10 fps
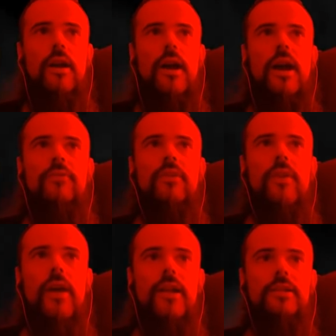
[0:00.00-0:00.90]
After
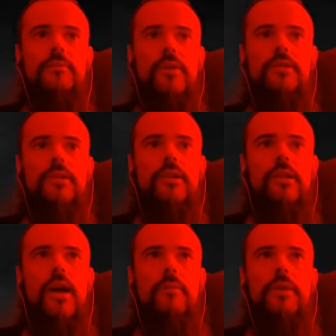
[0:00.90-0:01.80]
that is mostly
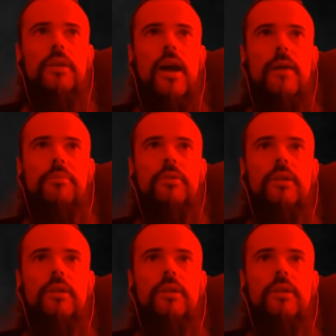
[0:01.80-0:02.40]
climbing up